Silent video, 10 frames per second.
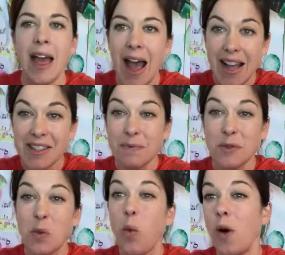
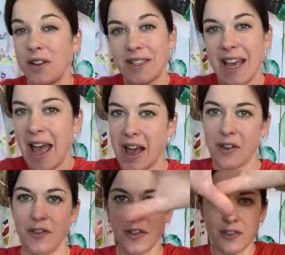atoms want to
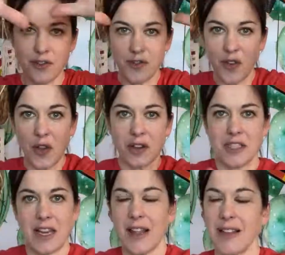have full
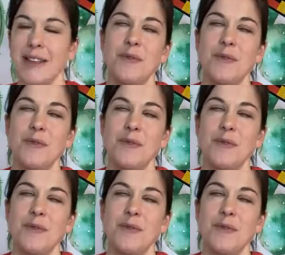shells.